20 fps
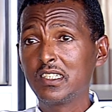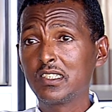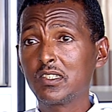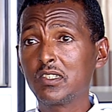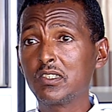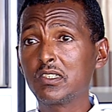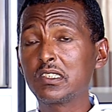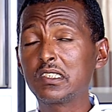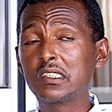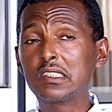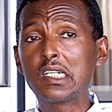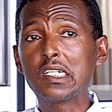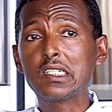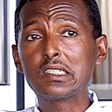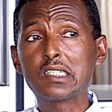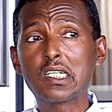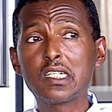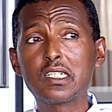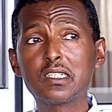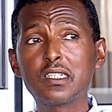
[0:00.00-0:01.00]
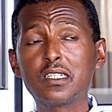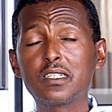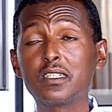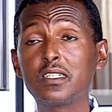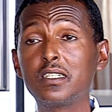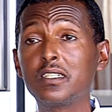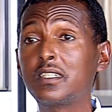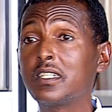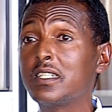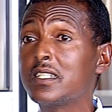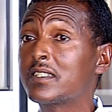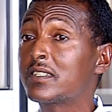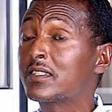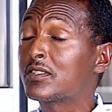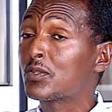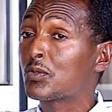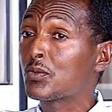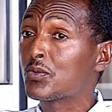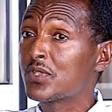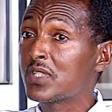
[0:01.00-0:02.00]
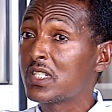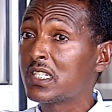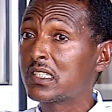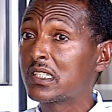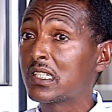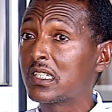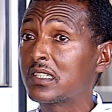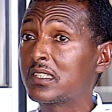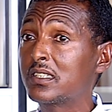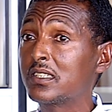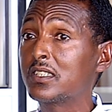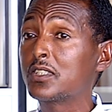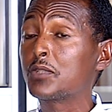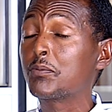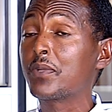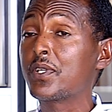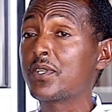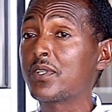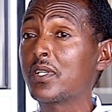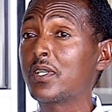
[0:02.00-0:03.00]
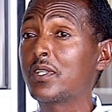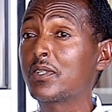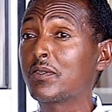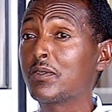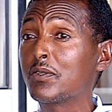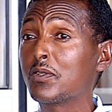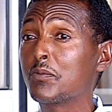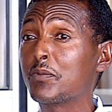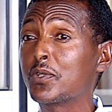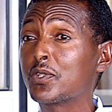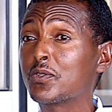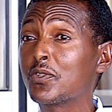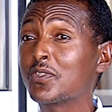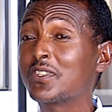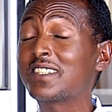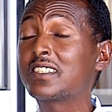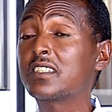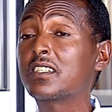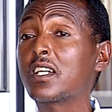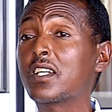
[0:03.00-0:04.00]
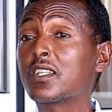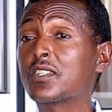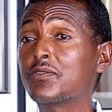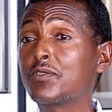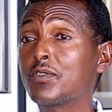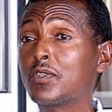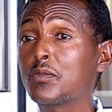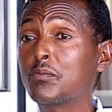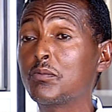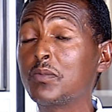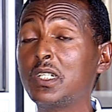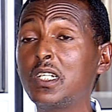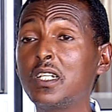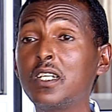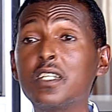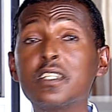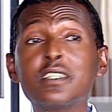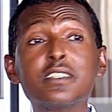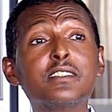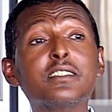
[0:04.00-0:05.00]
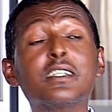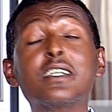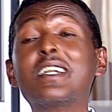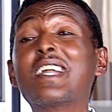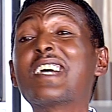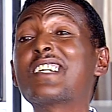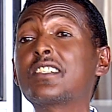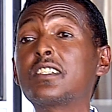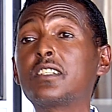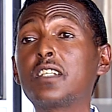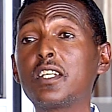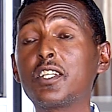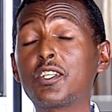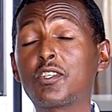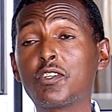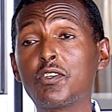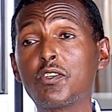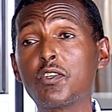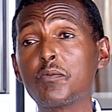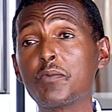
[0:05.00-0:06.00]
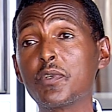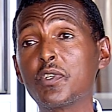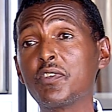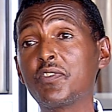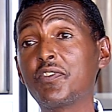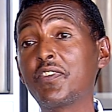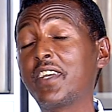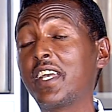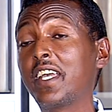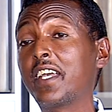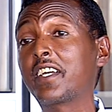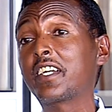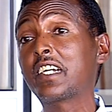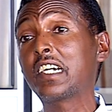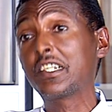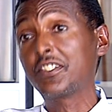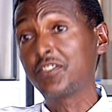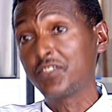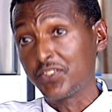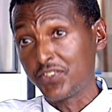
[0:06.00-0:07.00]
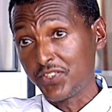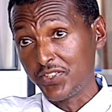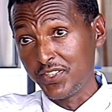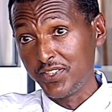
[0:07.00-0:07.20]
So it is through this that special economic zones transform the national economy of a country.